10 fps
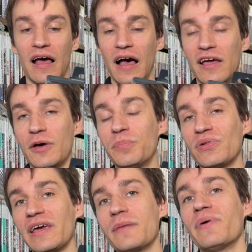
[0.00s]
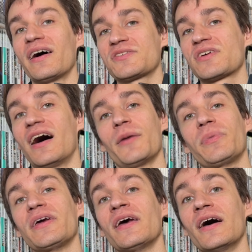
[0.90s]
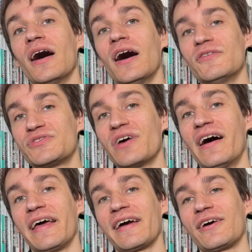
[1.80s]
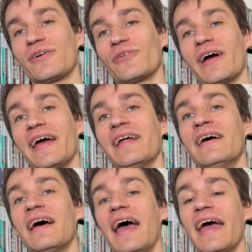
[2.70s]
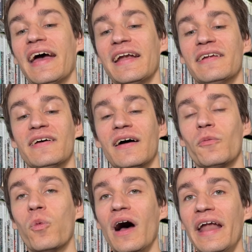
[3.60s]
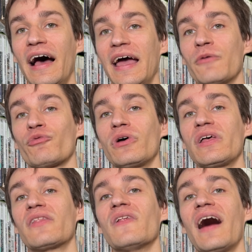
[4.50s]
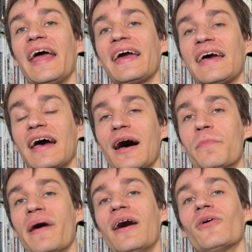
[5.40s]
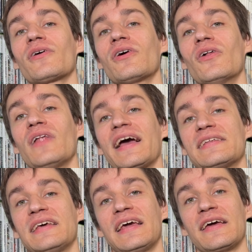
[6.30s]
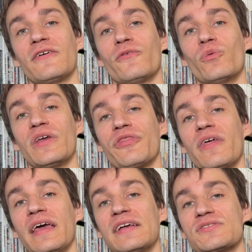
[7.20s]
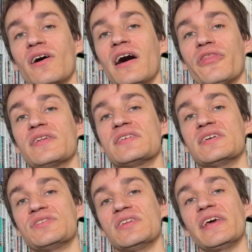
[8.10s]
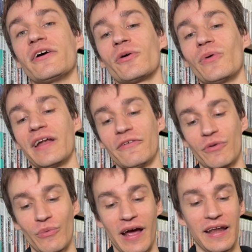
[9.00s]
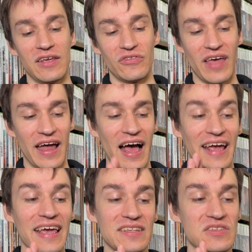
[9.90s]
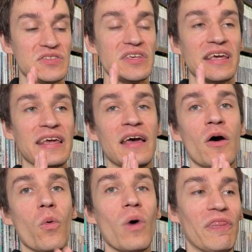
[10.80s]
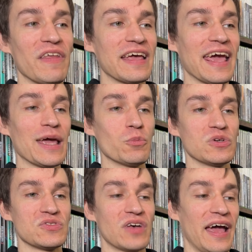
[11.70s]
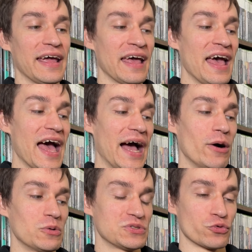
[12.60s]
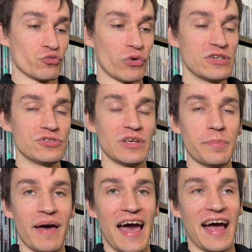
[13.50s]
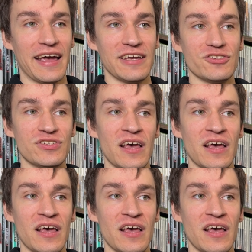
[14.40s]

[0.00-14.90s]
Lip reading: a complete in-box copy of Sonic, right? And what I really like about collecting with its authenticity or whatever, right, is that I get to see what the game was like, how it was originally packaged